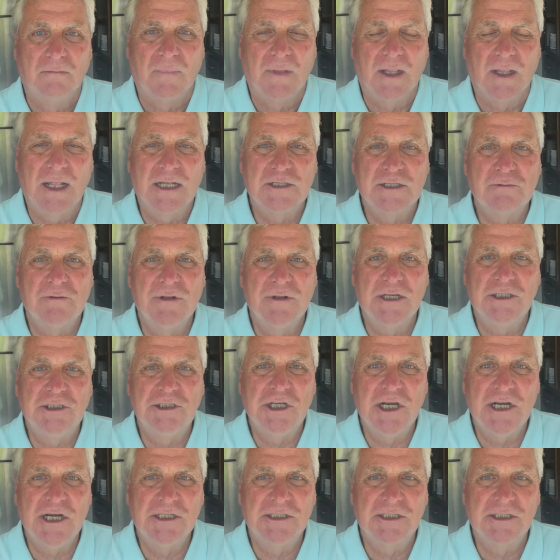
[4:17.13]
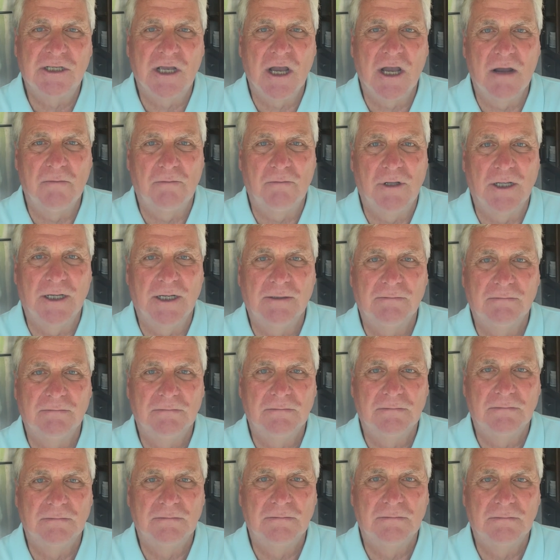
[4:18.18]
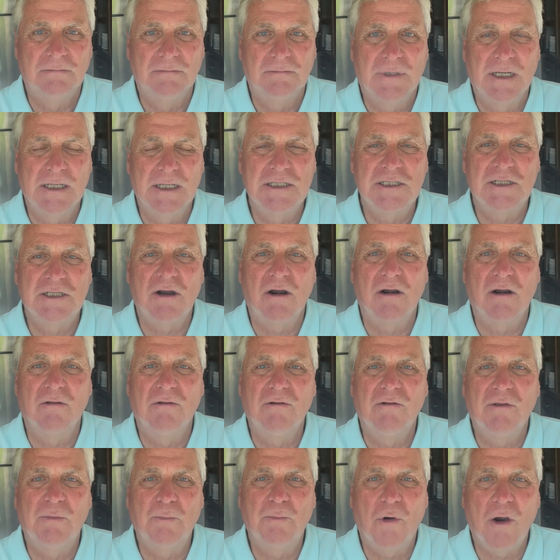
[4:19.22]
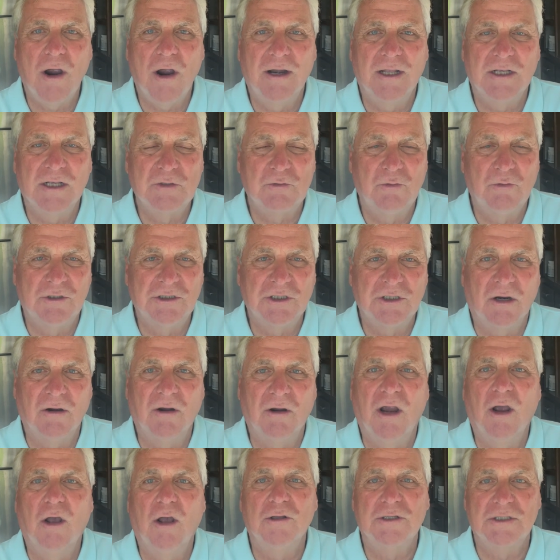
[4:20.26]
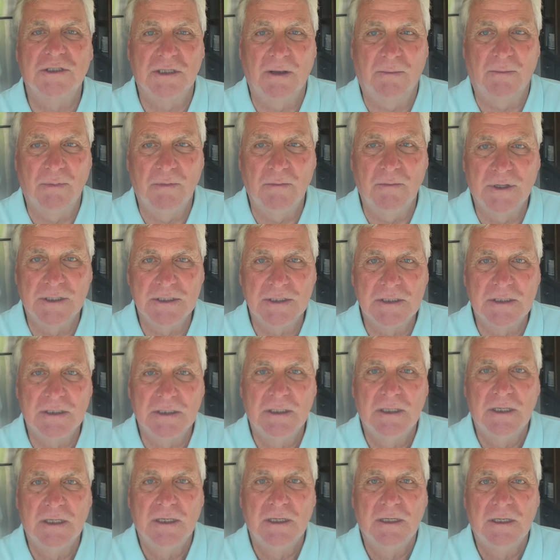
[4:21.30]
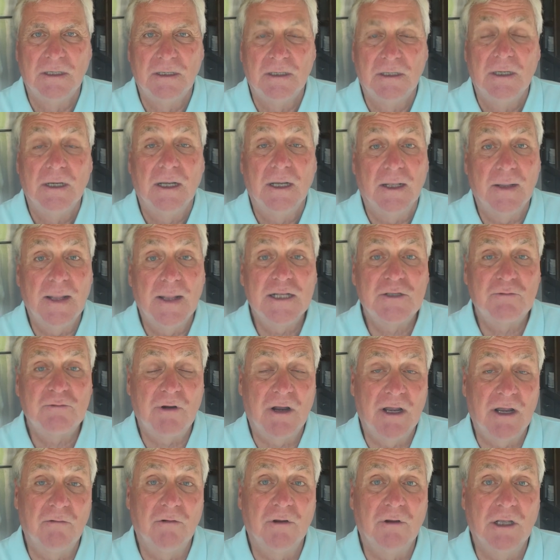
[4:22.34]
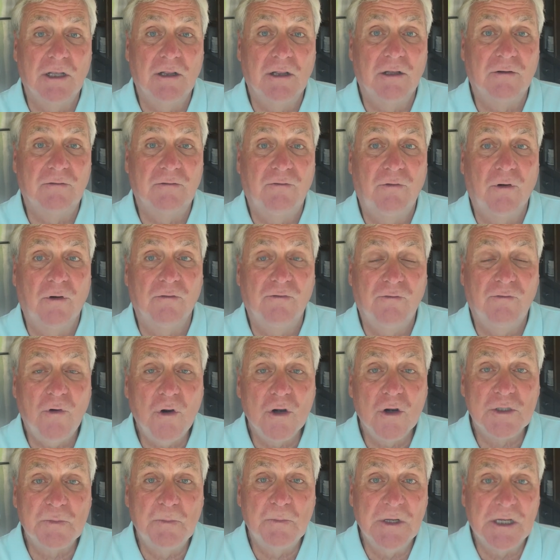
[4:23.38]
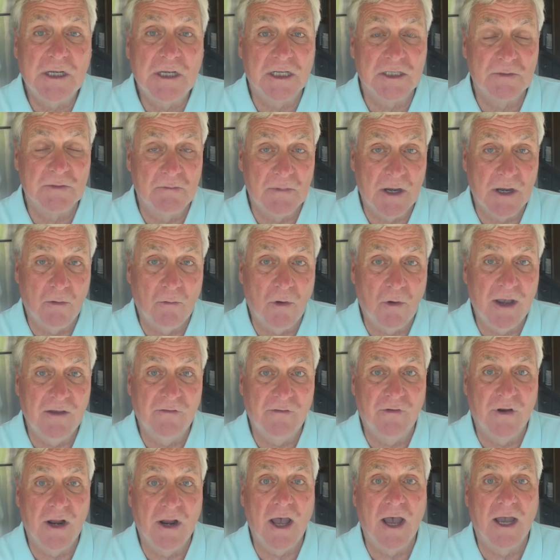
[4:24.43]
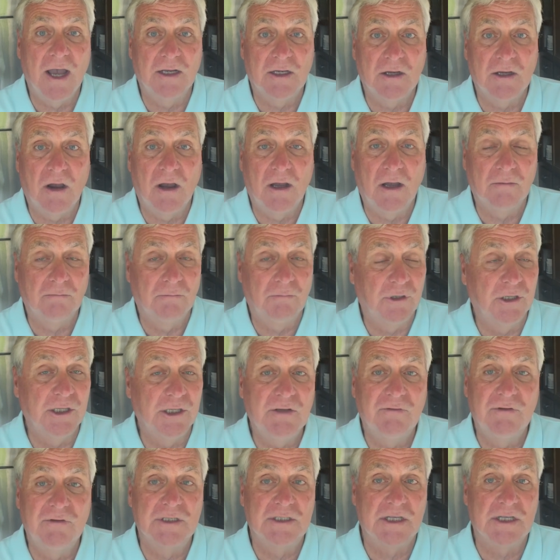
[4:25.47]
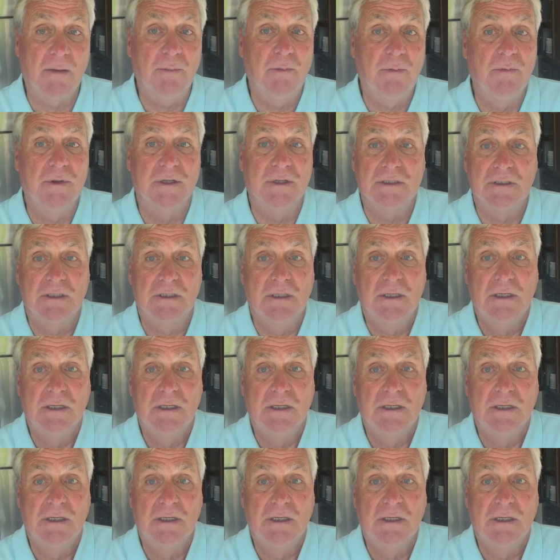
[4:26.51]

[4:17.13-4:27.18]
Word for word: That's when they changed the comp plan. And started with products which are health supplements. And that's what I really looked for first because my wife and I believe in supplements.